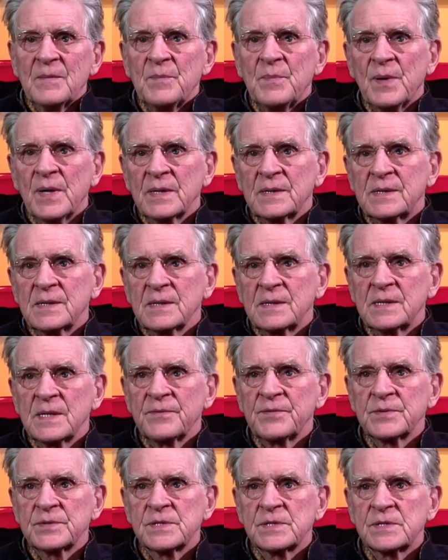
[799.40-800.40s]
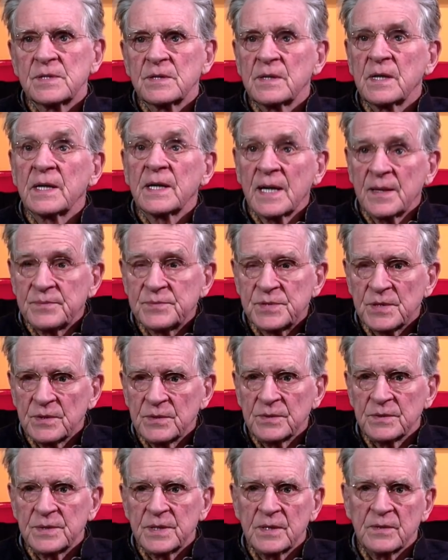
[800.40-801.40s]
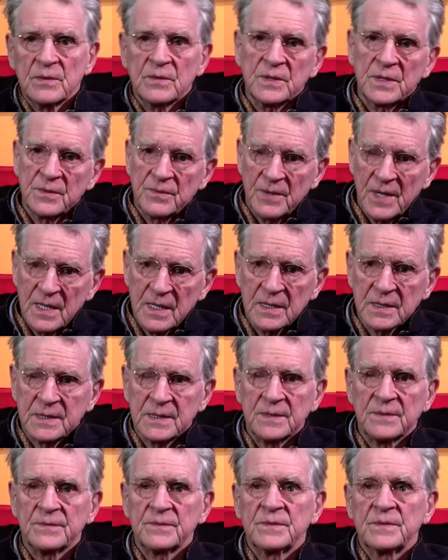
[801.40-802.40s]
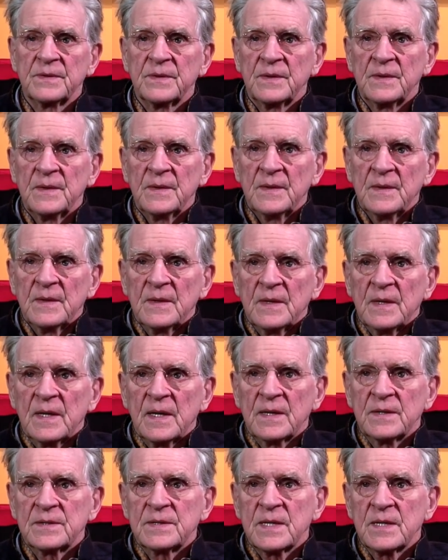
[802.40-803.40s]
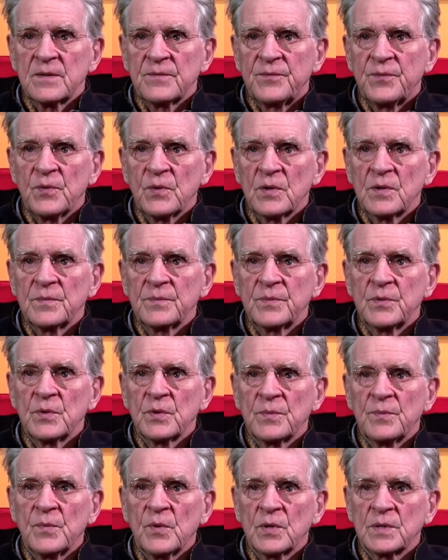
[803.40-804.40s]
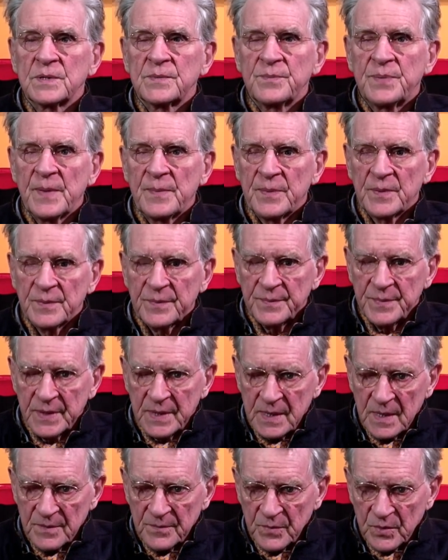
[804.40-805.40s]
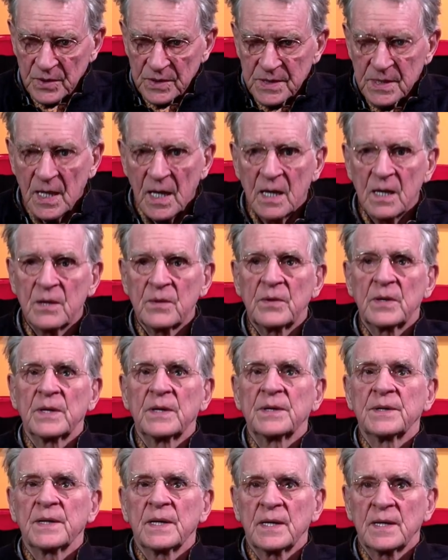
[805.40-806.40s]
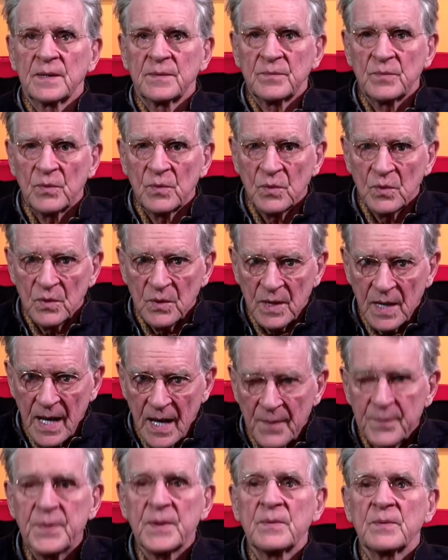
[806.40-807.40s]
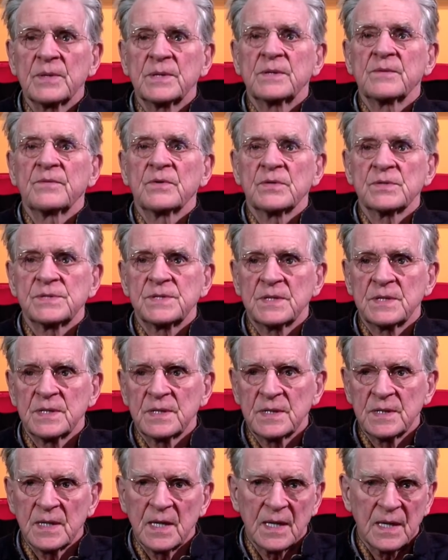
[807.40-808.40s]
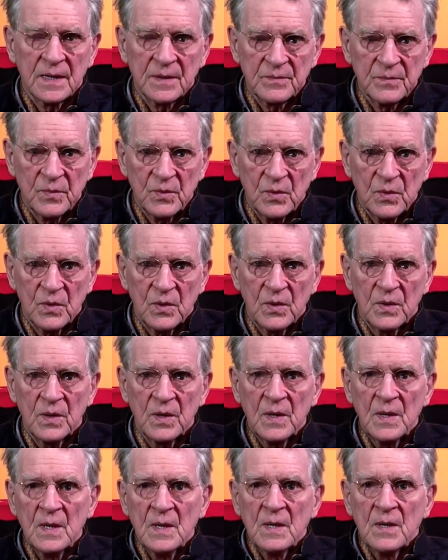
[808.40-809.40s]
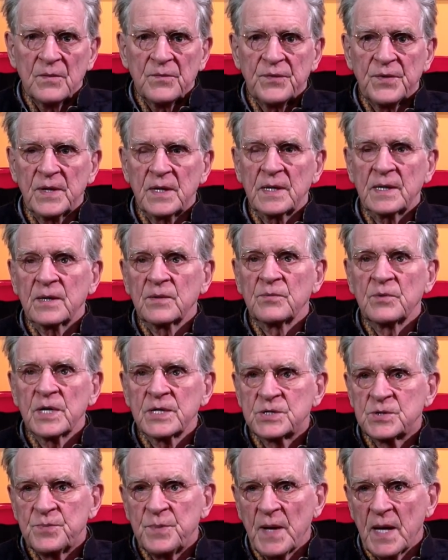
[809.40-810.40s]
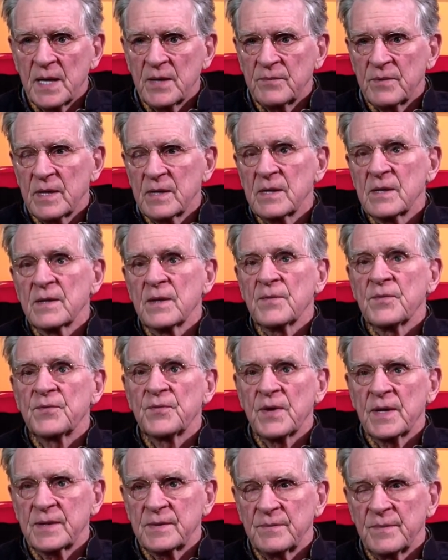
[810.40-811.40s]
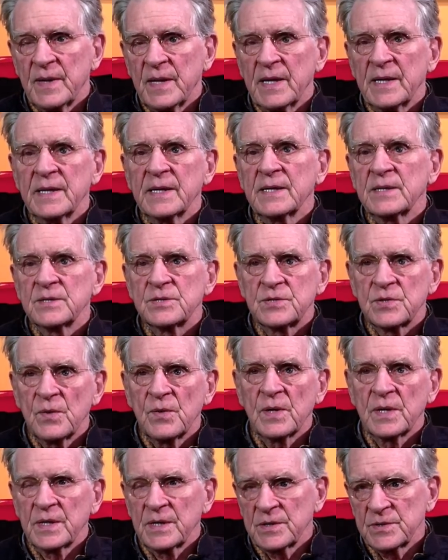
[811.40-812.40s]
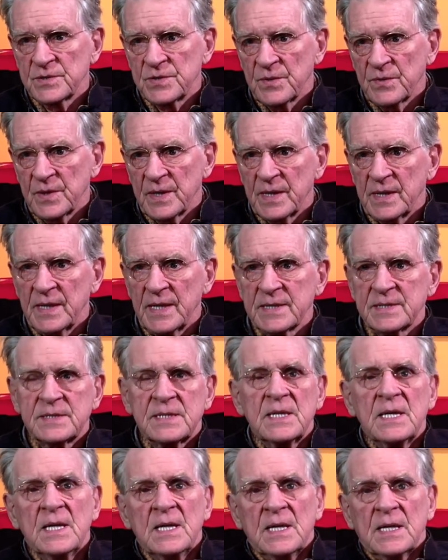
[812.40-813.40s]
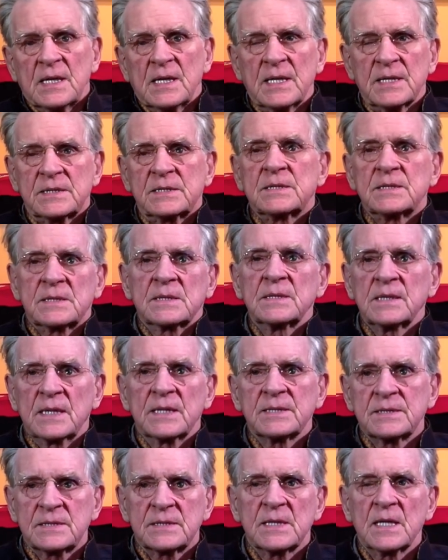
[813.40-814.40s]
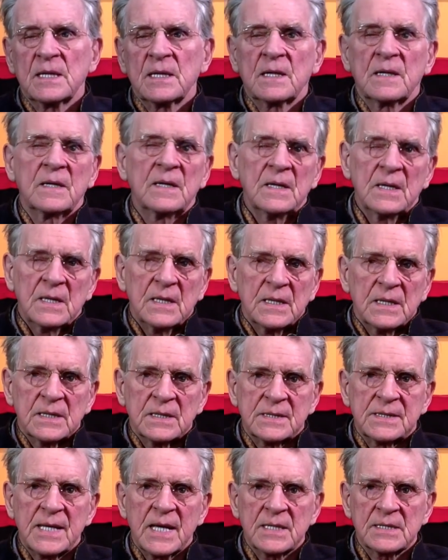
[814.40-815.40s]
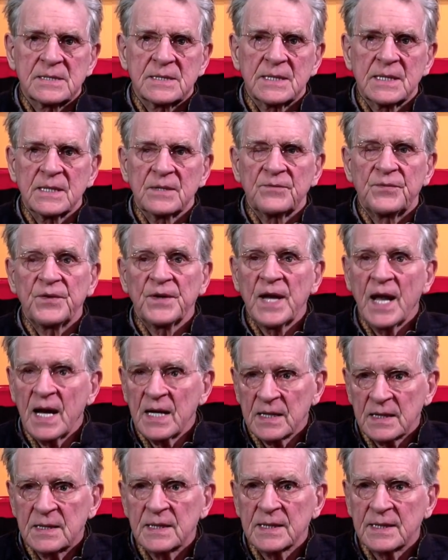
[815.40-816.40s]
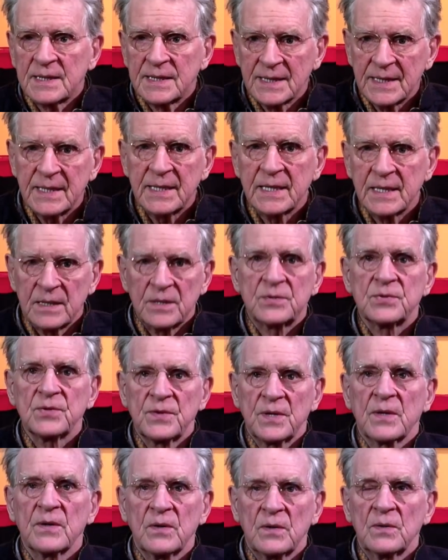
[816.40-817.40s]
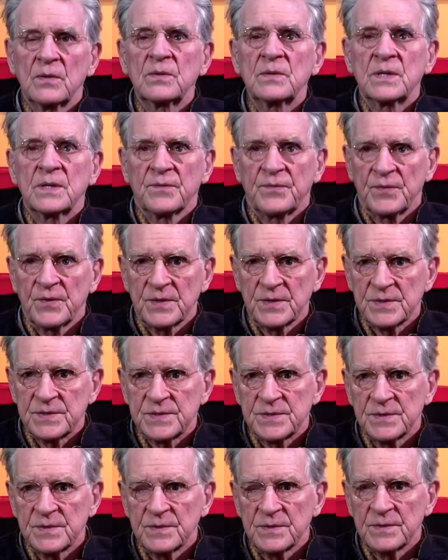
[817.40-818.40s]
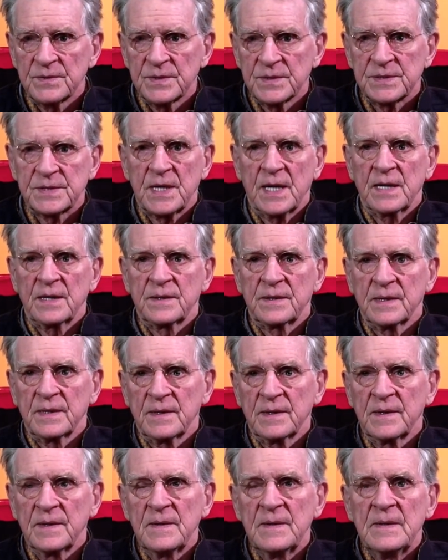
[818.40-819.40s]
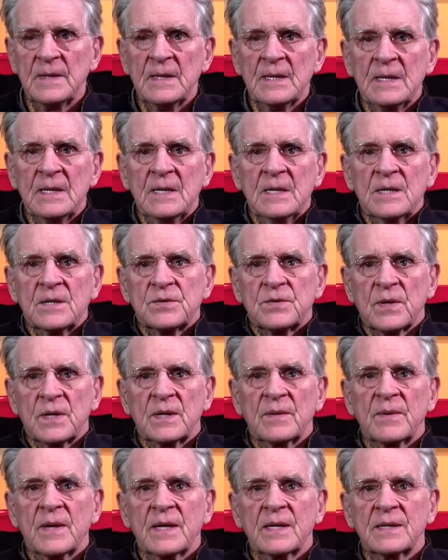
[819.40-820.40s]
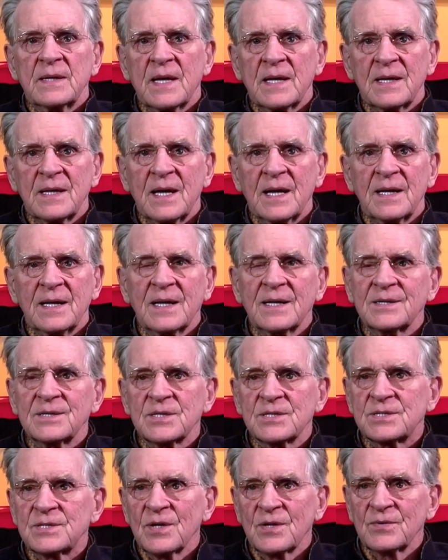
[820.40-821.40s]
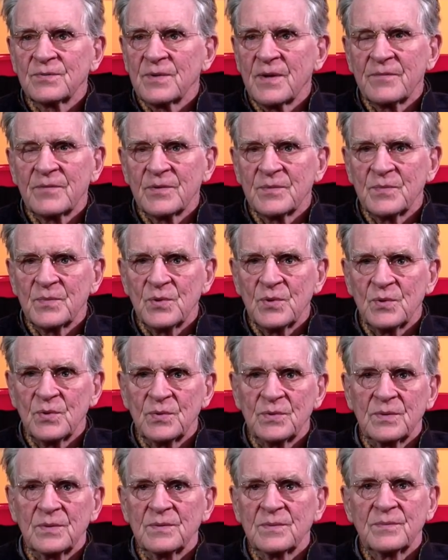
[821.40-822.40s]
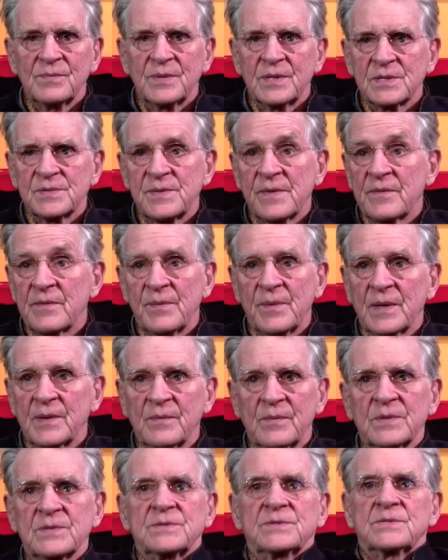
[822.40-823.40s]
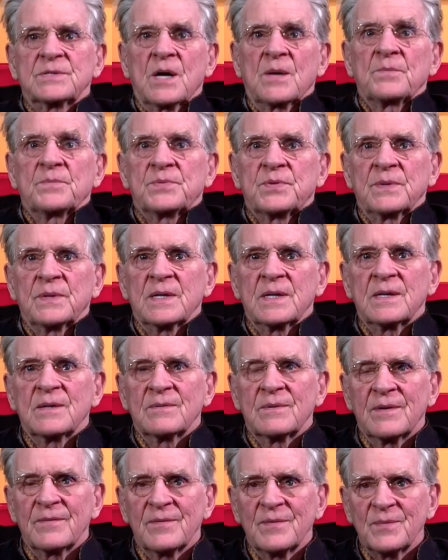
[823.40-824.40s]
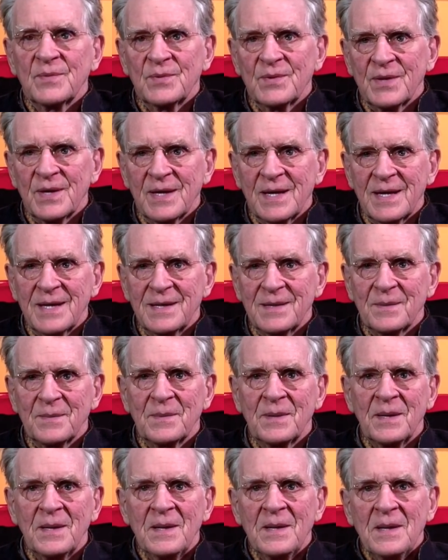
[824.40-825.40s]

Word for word: But the differences are not absolute; they're only relative. And therefore, you're more, people become more tolerant and more happy with diversity and more feeling enriched by it rather than threatened by it, and so on and so on. And less, less, less uh, intensely and fanatically clinging to their own difference, you know, this kind of thing. So anyway, in that light, I just thought Reverend Moon, because everybody jumps when they hear Reverend Moon, they hate him.